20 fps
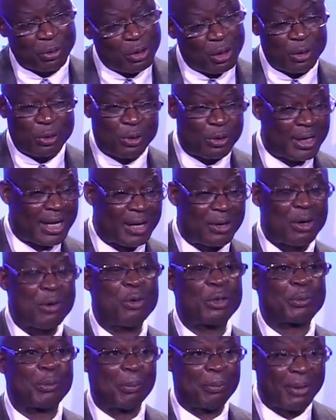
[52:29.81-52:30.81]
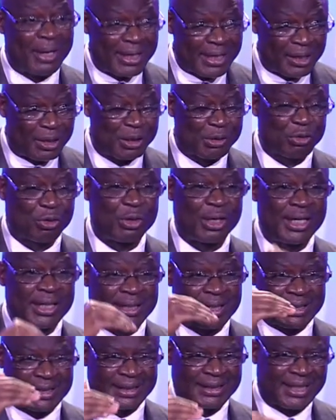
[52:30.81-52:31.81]
Not know that God was preparing us for
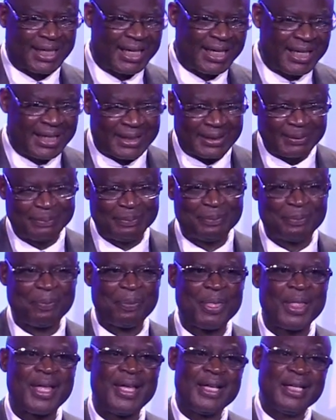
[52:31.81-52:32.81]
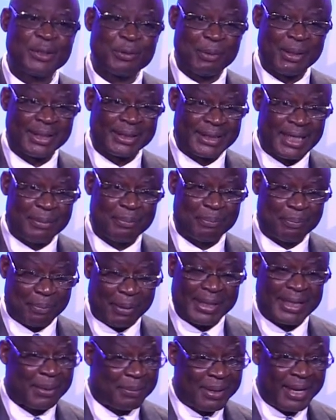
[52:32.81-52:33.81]
greater things ahead. So by the time
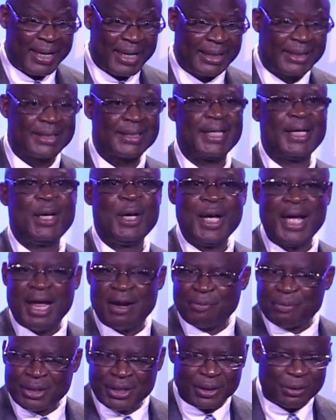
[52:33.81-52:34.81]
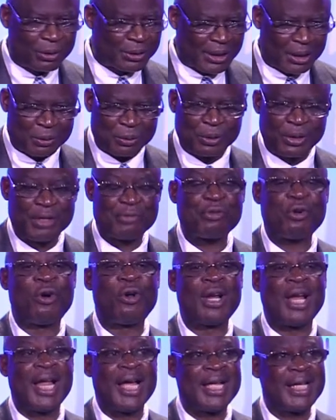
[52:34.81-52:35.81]
pandemic hit, everybody knows how to give
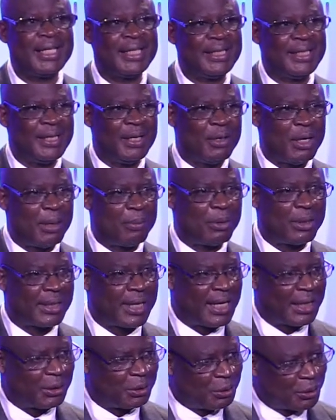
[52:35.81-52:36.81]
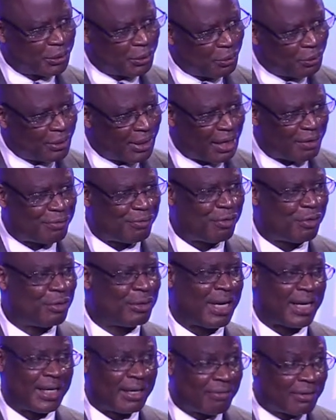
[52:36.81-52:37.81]
online. Everybody can use good their
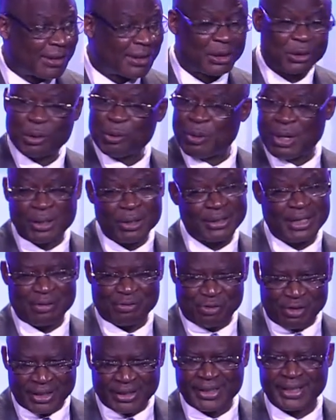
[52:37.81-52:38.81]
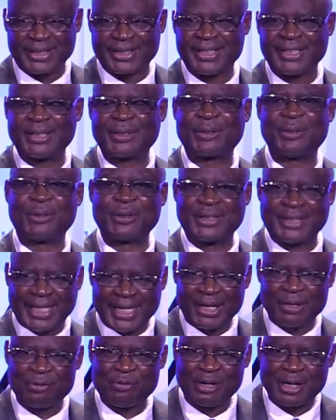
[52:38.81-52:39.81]
phone and everything, so we are not affected. So
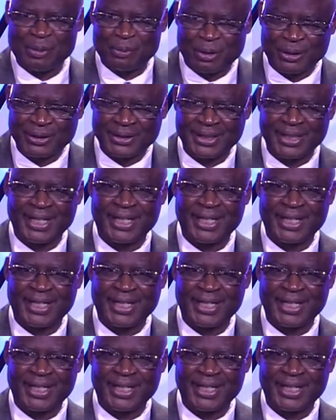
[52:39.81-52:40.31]
thank you very much.